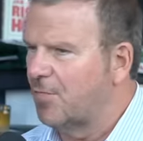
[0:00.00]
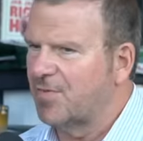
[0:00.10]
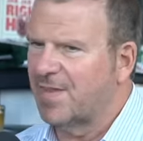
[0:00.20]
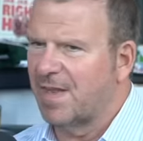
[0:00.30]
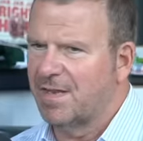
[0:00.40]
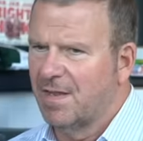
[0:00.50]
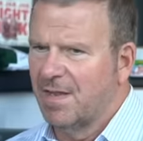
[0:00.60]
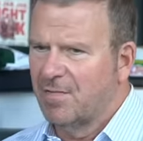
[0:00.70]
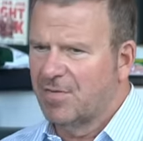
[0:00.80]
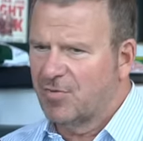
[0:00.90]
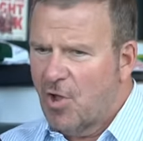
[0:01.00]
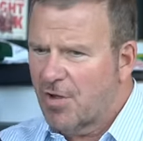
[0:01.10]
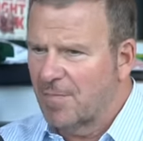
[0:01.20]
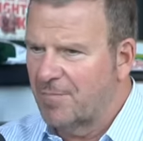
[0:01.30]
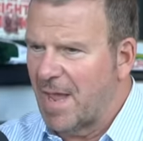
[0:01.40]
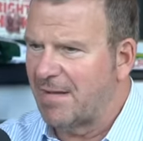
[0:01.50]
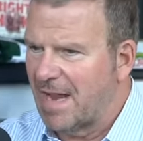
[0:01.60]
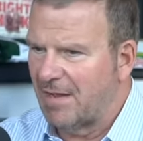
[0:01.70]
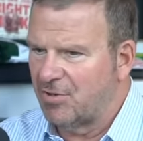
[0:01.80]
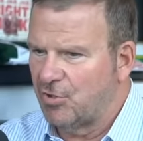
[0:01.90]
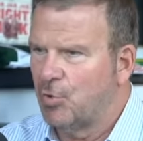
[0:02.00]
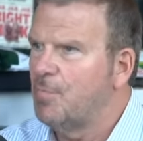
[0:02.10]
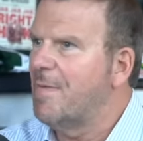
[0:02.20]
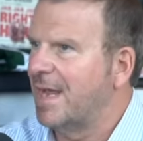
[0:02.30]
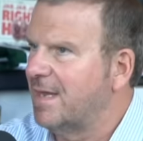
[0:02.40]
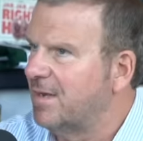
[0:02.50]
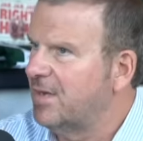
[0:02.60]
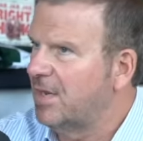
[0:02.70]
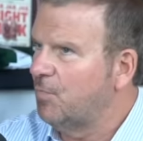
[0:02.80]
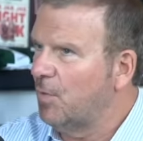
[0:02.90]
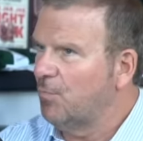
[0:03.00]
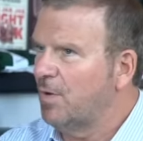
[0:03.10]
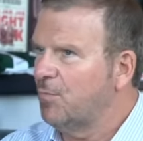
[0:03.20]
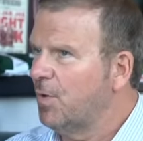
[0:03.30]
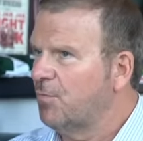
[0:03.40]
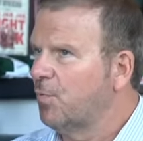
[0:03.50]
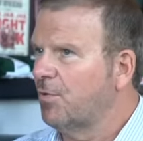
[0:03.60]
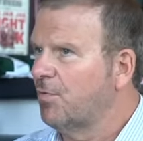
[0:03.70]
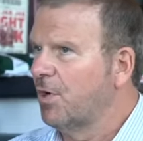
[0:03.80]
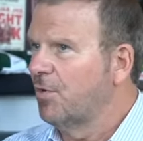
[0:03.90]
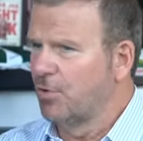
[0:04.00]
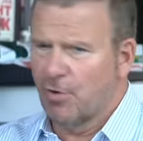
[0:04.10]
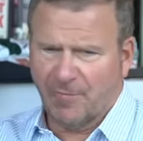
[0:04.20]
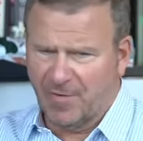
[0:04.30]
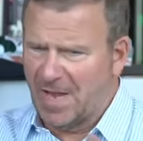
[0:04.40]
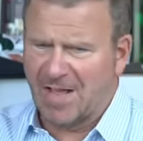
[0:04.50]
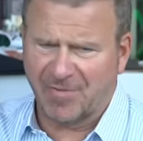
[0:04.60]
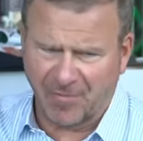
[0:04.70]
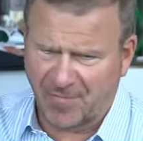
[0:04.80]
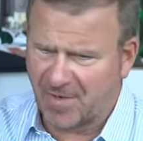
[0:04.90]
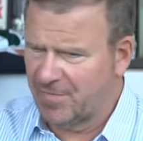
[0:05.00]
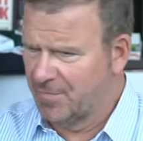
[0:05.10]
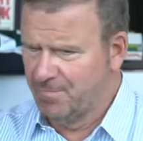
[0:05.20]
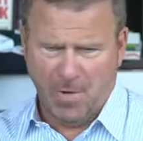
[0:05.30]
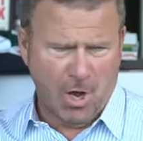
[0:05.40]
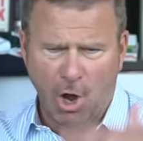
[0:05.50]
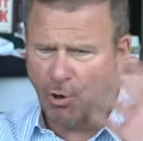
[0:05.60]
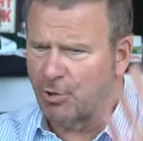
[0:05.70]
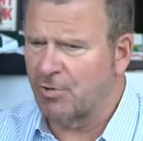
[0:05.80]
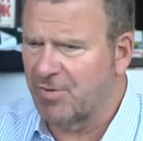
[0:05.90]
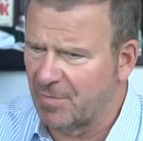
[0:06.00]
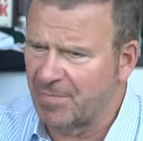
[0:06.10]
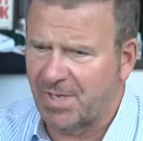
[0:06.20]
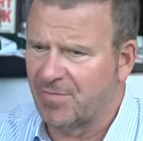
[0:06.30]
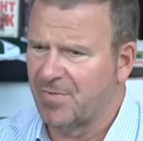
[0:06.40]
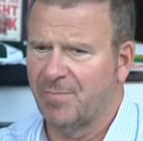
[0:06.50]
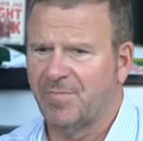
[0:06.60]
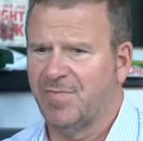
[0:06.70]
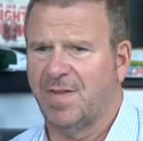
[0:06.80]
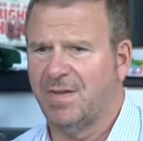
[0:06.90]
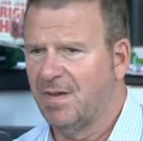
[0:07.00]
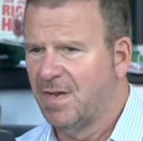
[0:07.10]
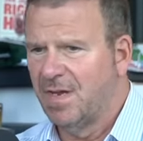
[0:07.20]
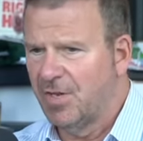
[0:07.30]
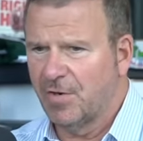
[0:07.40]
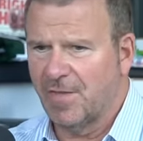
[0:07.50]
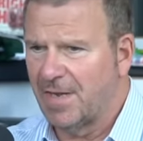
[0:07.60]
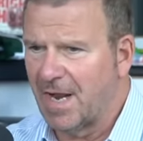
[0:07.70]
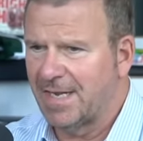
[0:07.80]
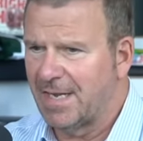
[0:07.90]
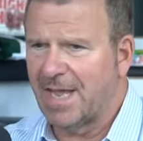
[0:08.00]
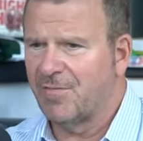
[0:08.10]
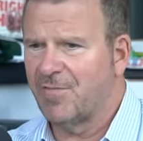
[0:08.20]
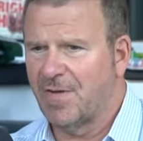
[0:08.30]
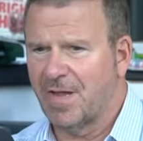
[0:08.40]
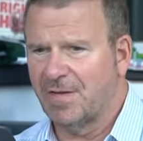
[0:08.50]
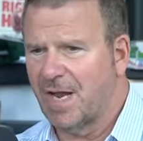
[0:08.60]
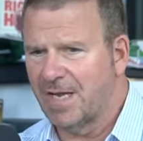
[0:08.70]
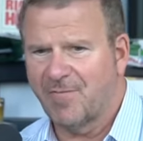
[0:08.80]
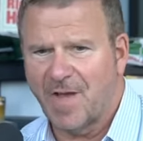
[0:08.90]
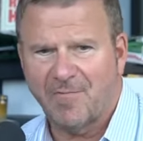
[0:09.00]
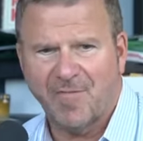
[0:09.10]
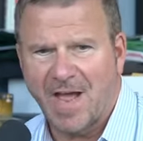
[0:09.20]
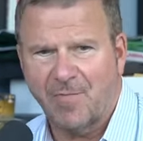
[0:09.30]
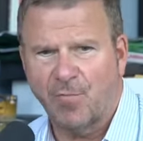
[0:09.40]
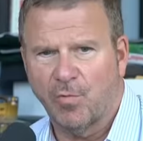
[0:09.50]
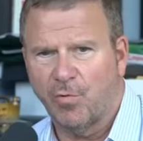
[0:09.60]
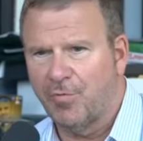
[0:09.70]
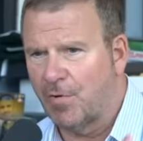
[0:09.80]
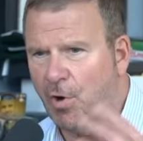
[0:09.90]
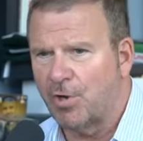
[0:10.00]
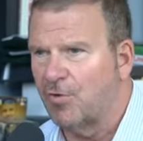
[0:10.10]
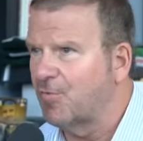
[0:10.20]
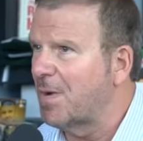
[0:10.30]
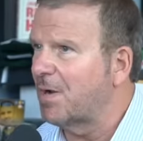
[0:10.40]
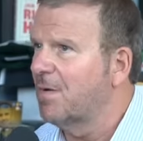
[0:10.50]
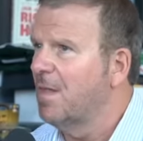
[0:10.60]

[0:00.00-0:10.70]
and say, talk about how you made it. What what what were your philosophies all your Tilmanisms and you know the 99 95 5 rule. There What's are no that? spare.